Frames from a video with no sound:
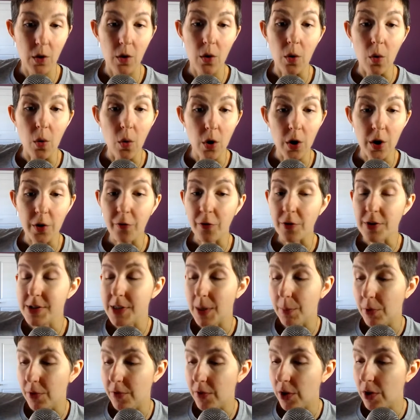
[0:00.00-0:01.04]
Or for
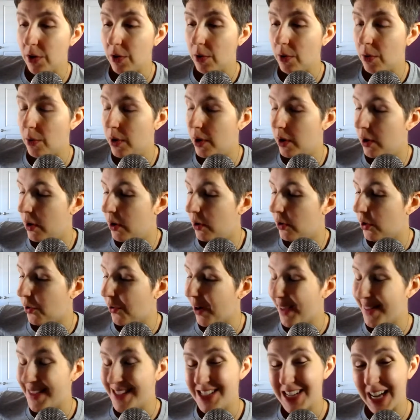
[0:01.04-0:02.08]
some of you, you're
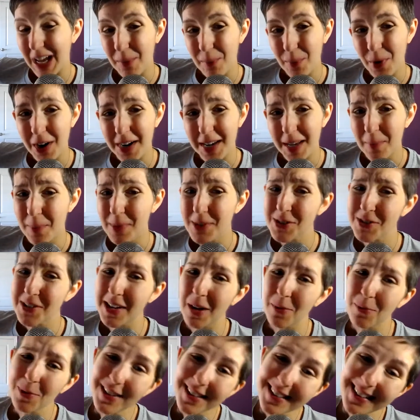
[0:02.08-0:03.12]
on the job market, but you're
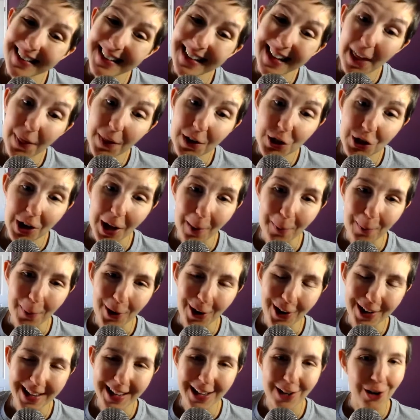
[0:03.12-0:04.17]
not really on the job
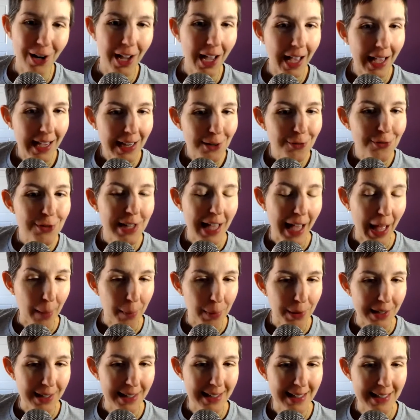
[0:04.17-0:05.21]
market. You're kind of
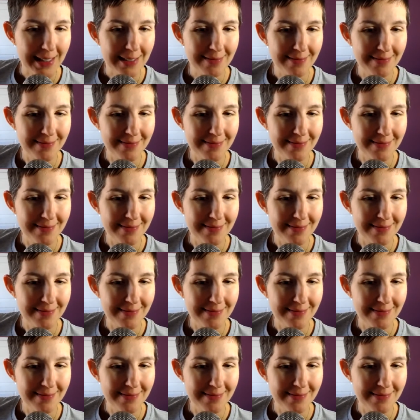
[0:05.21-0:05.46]
dabbling.